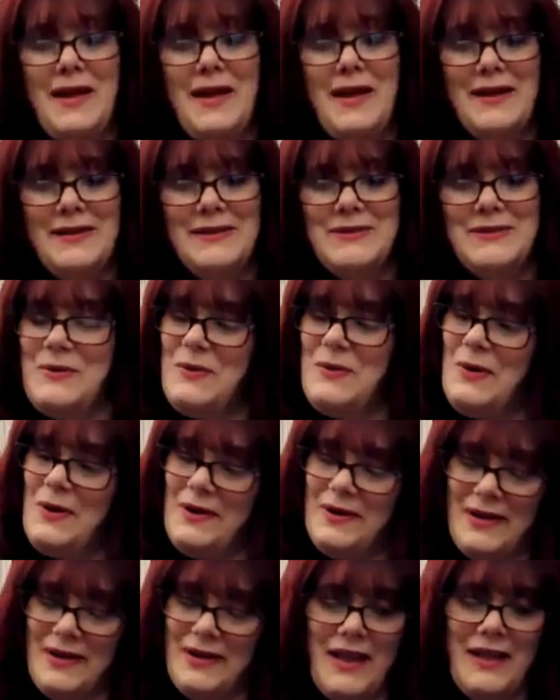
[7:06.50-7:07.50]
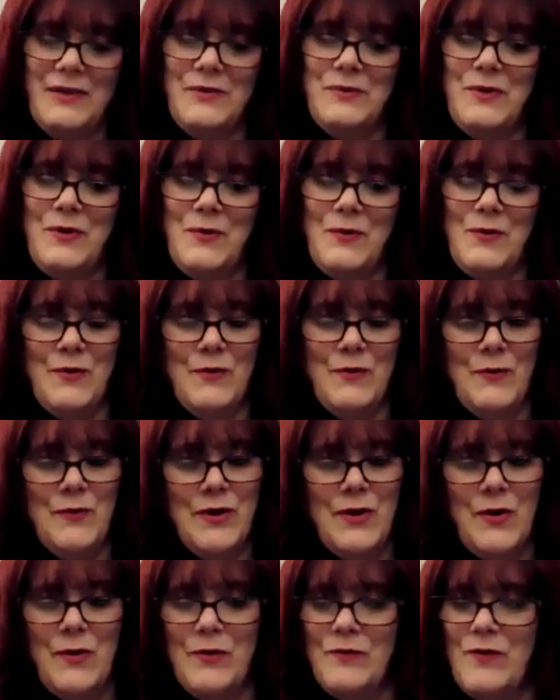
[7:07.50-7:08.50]
Okay, and
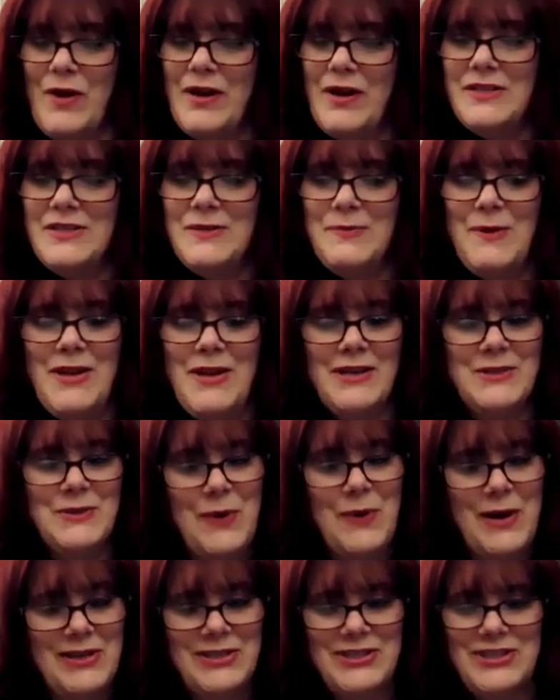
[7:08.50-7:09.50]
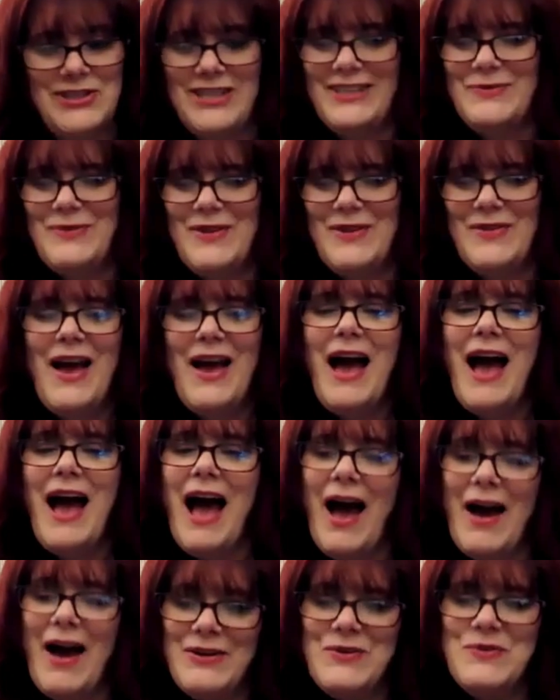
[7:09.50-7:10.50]
we're going right into my next question with
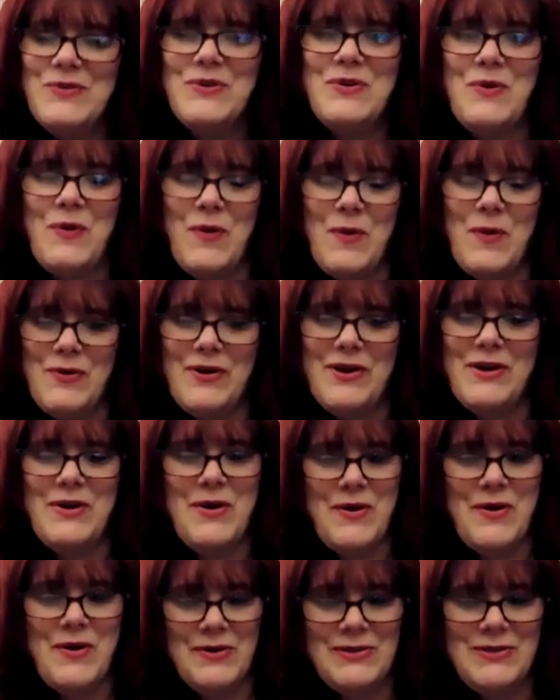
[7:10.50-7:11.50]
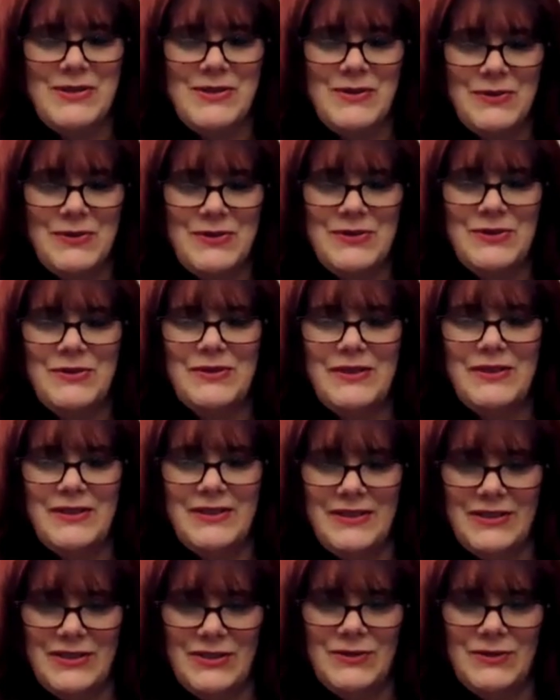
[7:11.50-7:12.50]
how do you incorporate current social
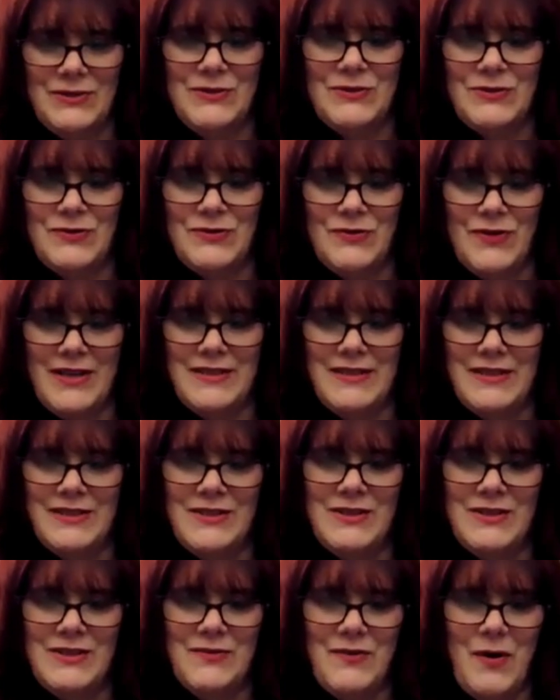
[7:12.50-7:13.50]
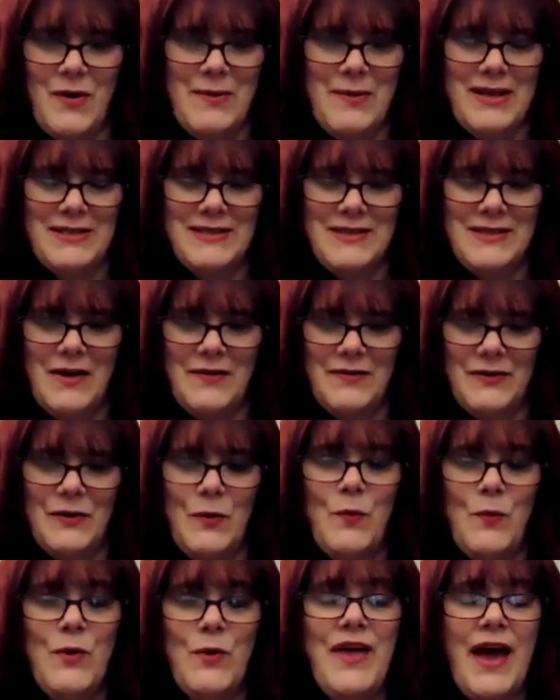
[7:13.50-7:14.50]
issues or trends into your romance
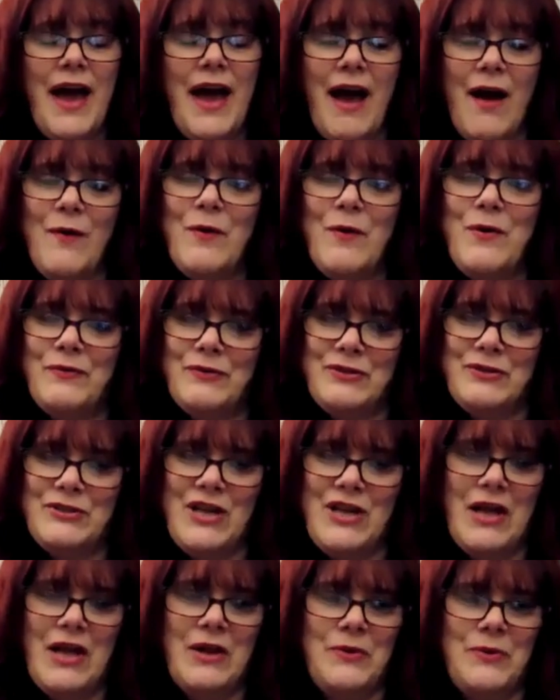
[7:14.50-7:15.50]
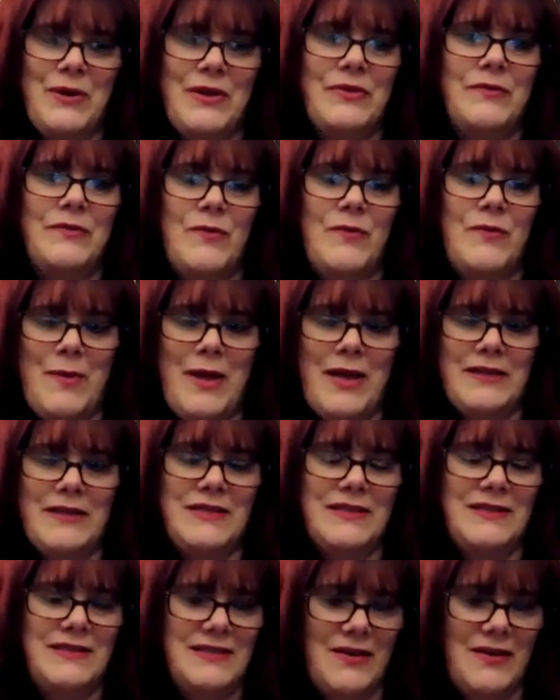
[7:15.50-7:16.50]
novel without overshadowing the romance
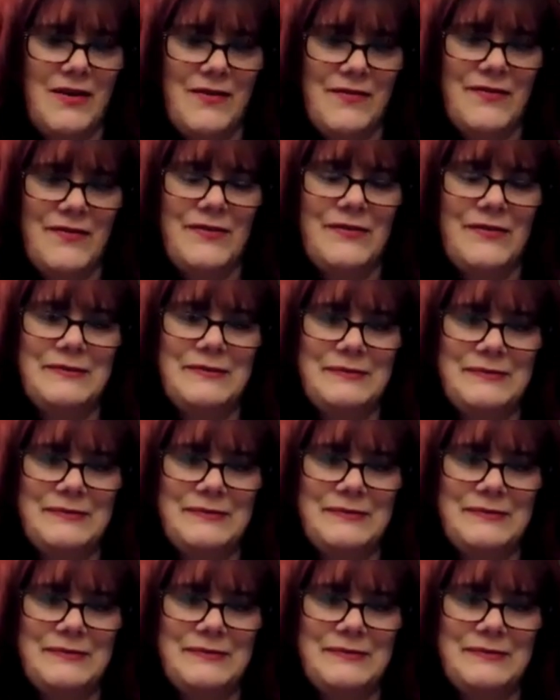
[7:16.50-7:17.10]
itself?